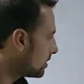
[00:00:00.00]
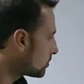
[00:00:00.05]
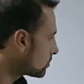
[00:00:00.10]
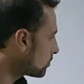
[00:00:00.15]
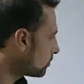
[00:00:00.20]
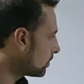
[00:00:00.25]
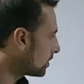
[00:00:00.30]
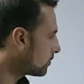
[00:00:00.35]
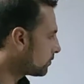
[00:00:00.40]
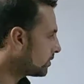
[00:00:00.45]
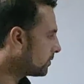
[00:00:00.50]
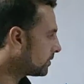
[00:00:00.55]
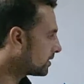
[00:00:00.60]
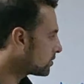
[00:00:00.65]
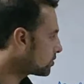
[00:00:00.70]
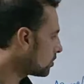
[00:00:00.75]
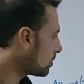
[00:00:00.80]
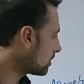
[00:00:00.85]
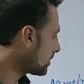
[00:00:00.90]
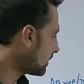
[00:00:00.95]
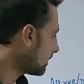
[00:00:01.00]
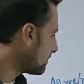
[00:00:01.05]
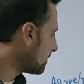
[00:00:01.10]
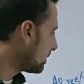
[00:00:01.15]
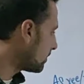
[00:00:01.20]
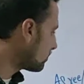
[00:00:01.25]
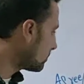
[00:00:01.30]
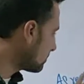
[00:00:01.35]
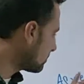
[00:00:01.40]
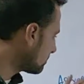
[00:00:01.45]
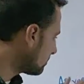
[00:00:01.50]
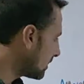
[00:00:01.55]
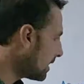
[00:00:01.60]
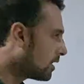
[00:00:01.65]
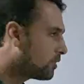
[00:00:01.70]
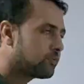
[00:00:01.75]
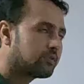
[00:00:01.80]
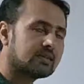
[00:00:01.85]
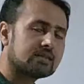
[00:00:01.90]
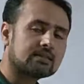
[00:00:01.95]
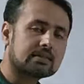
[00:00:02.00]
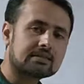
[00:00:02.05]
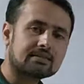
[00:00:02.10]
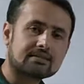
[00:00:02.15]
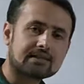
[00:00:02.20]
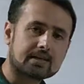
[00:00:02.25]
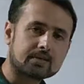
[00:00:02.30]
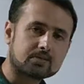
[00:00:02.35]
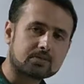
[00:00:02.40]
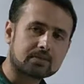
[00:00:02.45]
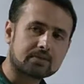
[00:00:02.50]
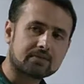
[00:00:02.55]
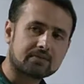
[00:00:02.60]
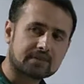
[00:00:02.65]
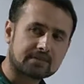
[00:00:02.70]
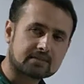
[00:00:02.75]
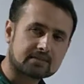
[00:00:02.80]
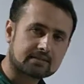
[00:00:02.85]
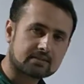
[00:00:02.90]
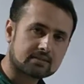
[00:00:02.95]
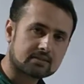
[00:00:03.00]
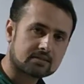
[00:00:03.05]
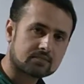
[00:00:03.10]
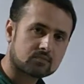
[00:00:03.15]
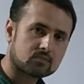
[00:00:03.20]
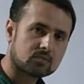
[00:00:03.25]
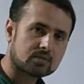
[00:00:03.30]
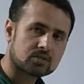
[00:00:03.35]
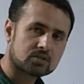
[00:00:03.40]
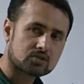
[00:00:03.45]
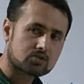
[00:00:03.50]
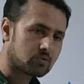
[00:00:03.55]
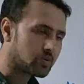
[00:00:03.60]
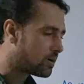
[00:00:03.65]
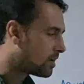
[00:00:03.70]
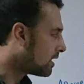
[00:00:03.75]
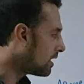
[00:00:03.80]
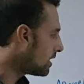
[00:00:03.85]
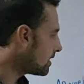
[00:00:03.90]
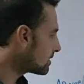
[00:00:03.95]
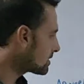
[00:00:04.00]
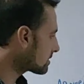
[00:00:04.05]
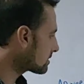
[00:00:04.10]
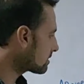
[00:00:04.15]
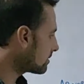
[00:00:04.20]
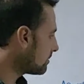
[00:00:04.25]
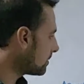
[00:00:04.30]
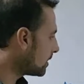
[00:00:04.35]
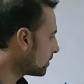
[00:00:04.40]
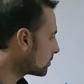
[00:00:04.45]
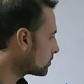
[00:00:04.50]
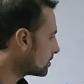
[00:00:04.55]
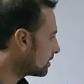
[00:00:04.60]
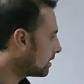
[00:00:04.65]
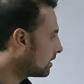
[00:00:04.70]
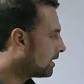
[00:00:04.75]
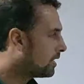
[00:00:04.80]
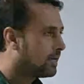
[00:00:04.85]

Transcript: So what we were talking about, now these are types of essays which you asked about.